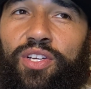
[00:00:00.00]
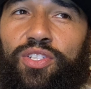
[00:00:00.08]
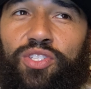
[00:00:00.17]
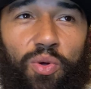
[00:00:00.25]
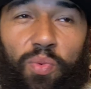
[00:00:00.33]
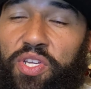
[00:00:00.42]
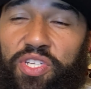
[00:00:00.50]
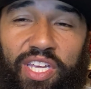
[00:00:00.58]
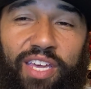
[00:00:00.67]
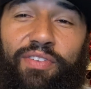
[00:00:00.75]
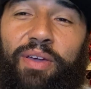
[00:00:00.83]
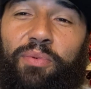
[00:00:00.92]
So we should
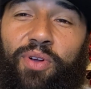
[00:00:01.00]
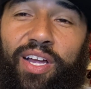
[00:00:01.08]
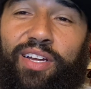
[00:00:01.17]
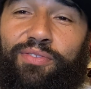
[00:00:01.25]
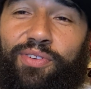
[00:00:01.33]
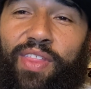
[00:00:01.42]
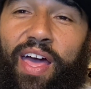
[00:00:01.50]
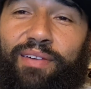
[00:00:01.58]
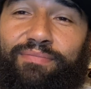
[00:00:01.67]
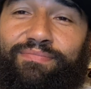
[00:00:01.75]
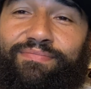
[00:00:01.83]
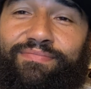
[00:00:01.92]
give him credit for that.
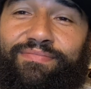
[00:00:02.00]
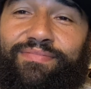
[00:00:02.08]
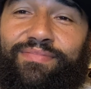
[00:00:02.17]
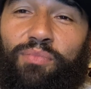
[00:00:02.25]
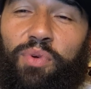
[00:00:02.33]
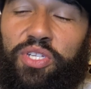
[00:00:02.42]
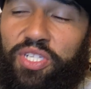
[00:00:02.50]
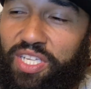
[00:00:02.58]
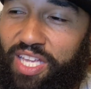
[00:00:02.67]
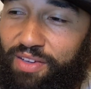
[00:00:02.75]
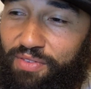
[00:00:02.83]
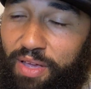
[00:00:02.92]
We
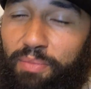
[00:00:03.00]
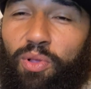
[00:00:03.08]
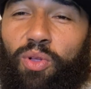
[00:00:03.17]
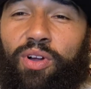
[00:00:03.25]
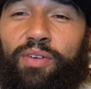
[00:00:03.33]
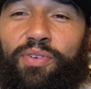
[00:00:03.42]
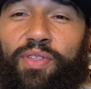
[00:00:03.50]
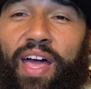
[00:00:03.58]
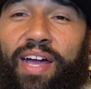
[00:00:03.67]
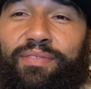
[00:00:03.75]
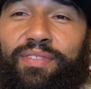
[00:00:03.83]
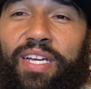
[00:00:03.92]
should give him glory for
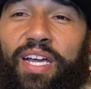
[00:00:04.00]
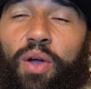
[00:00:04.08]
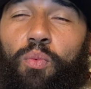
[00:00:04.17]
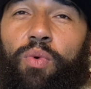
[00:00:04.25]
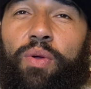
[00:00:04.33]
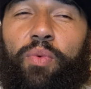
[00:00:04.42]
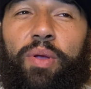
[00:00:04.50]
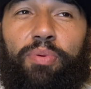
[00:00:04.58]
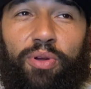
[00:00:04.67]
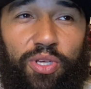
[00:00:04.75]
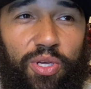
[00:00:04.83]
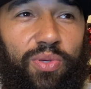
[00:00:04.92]
that. When we
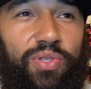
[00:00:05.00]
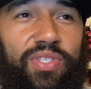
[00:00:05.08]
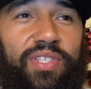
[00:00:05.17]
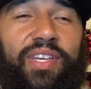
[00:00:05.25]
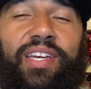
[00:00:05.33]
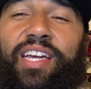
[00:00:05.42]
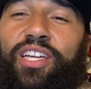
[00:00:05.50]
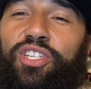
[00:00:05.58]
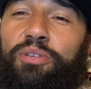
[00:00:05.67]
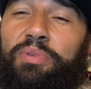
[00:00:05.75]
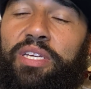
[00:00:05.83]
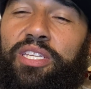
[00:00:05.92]
produce, it
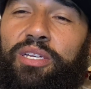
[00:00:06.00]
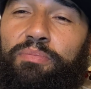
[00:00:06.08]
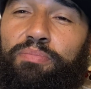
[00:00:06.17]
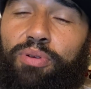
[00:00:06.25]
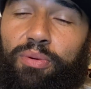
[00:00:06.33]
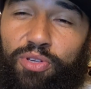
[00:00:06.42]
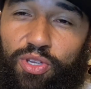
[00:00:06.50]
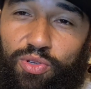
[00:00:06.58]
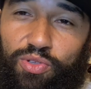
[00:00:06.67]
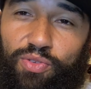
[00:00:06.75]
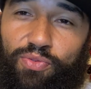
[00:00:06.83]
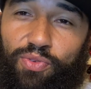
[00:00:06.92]
should be to
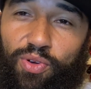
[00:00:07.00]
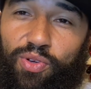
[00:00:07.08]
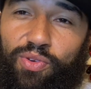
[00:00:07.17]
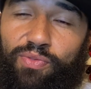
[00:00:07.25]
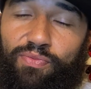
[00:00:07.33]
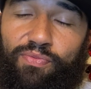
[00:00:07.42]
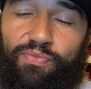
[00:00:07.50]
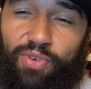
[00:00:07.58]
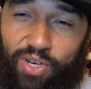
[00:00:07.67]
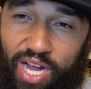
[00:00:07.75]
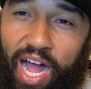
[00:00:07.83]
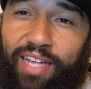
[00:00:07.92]
produce fruit
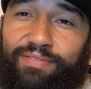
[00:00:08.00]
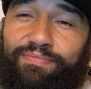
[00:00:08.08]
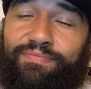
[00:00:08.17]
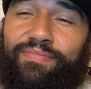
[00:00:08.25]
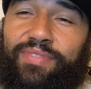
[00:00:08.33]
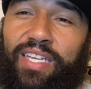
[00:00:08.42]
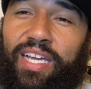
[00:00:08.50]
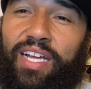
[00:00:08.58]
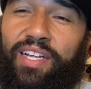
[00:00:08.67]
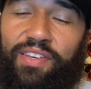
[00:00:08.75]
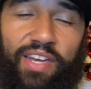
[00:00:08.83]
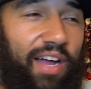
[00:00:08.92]
for God,
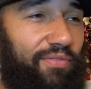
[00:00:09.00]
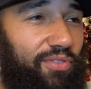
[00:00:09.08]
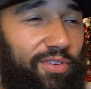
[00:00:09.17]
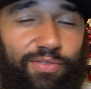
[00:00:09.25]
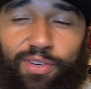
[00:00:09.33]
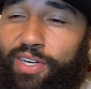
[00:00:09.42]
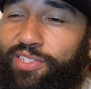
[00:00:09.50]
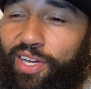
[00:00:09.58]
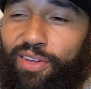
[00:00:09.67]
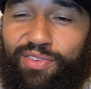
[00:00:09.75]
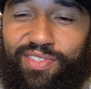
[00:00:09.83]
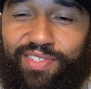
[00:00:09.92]
not fruit for
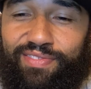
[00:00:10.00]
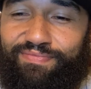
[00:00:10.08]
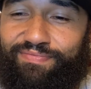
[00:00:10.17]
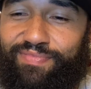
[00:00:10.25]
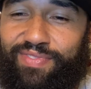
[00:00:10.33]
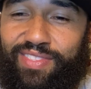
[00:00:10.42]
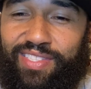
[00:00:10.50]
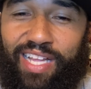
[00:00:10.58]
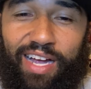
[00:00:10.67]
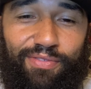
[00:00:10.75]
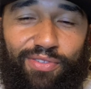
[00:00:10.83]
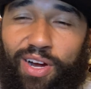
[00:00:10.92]
ourselves,
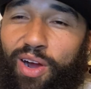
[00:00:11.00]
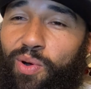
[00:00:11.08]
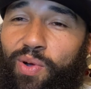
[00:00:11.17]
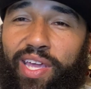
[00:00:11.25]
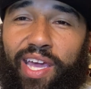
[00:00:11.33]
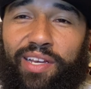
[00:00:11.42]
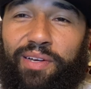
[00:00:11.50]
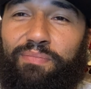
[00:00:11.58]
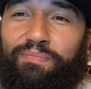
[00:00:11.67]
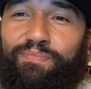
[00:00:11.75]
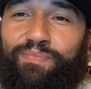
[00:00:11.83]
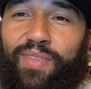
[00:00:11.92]
not for our own kingdom.
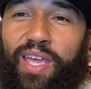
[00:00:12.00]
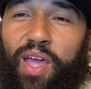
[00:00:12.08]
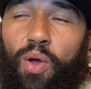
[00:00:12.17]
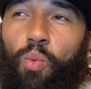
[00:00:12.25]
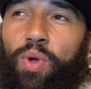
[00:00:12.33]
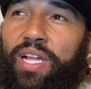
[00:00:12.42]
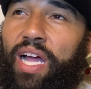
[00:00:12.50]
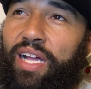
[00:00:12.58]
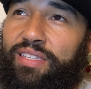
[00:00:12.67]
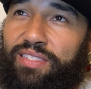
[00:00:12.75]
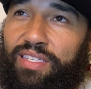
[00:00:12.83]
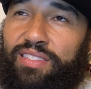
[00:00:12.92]
When
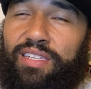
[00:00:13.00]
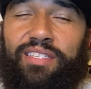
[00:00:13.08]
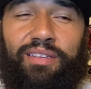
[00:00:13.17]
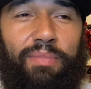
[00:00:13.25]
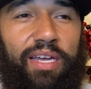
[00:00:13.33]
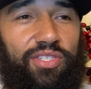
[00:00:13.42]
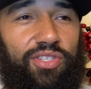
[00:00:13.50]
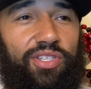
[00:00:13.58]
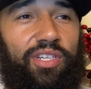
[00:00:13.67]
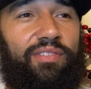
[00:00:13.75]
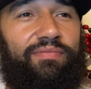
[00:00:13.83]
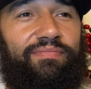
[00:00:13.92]
God sends us a
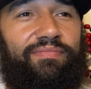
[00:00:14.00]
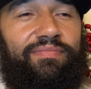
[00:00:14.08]
messenger,